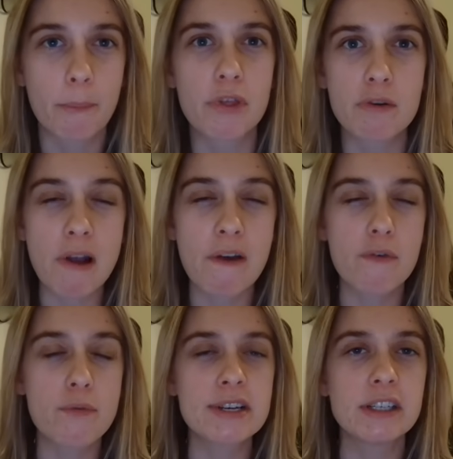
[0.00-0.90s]
But the
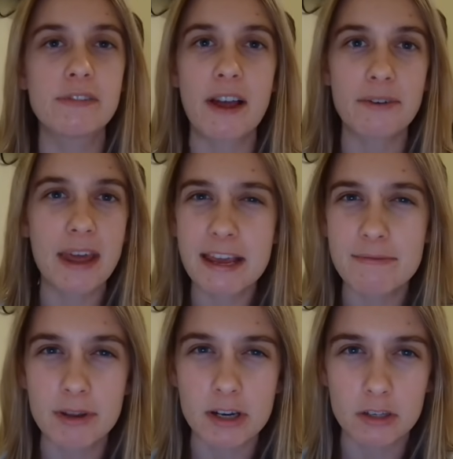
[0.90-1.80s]
referees found
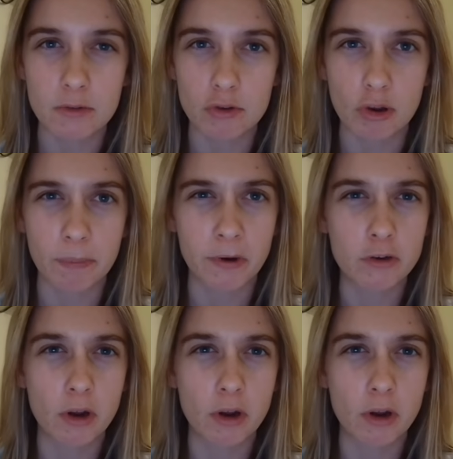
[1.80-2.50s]
8 minutes of stoppage